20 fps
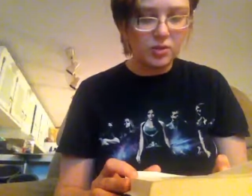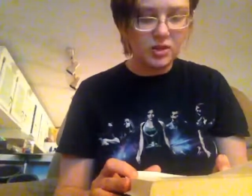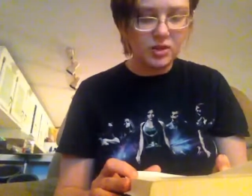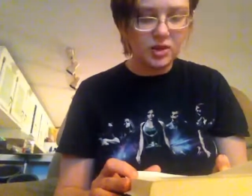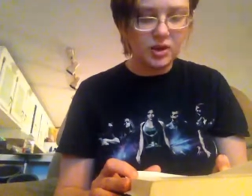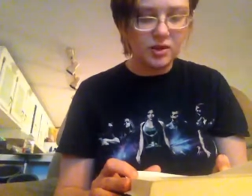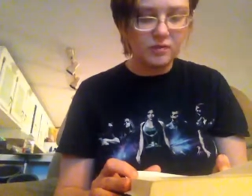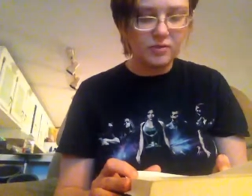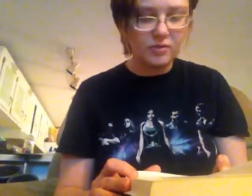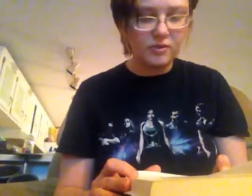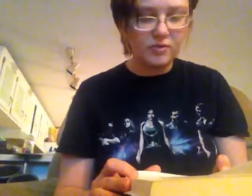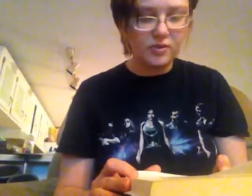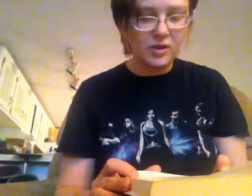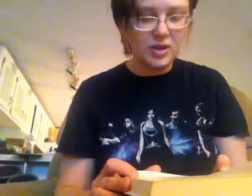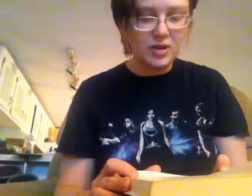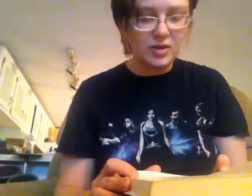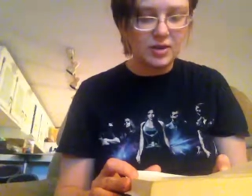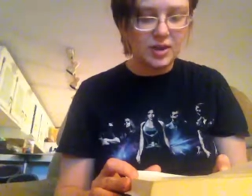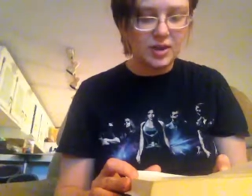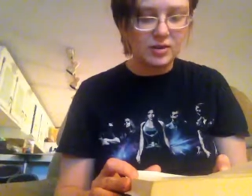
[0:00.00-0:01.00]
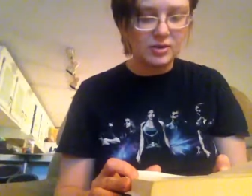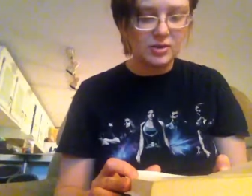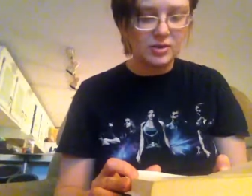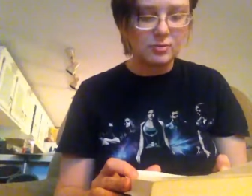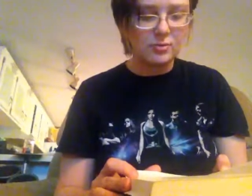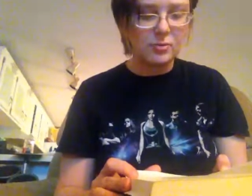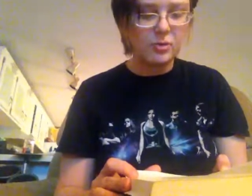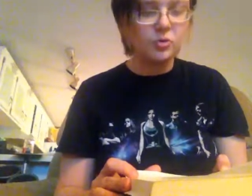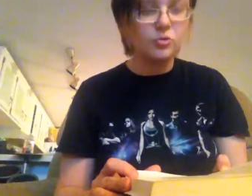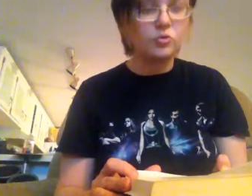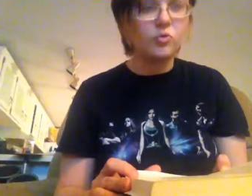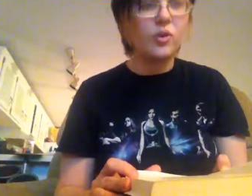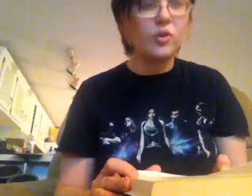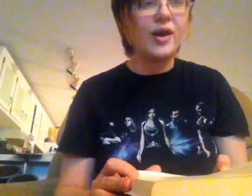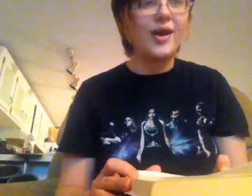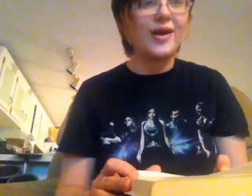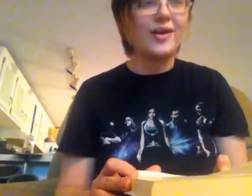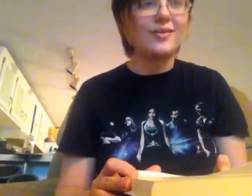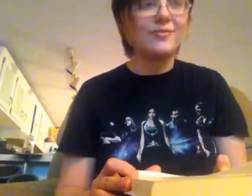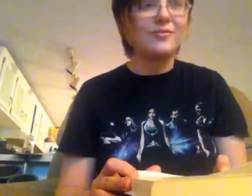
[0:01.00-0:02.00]
and the comfort of honey cakes and mulled
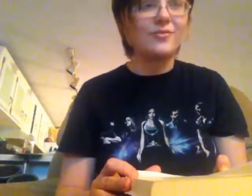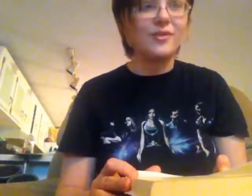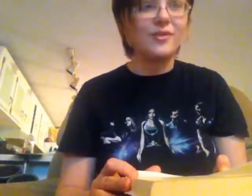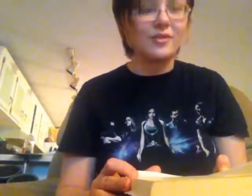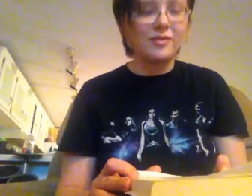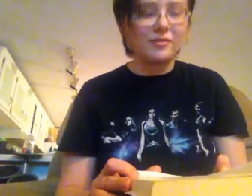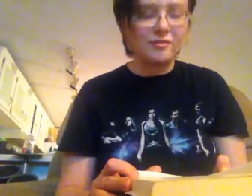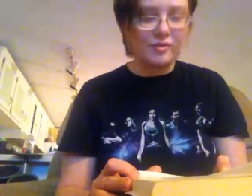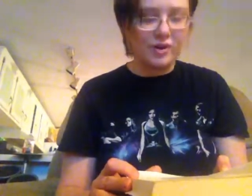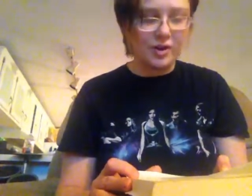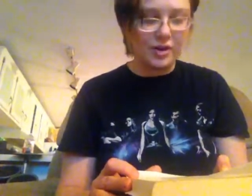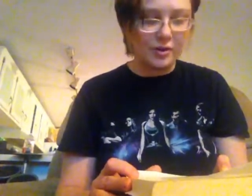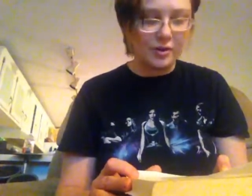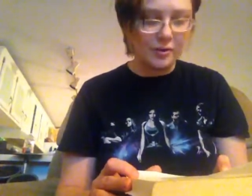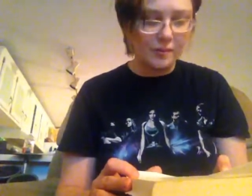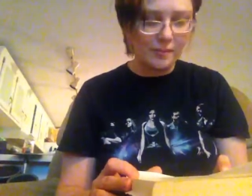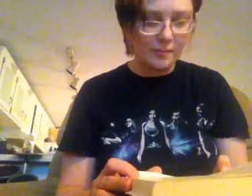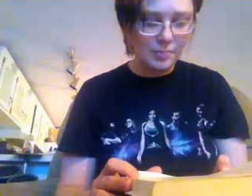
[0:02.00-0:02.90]
wine in front of the fire.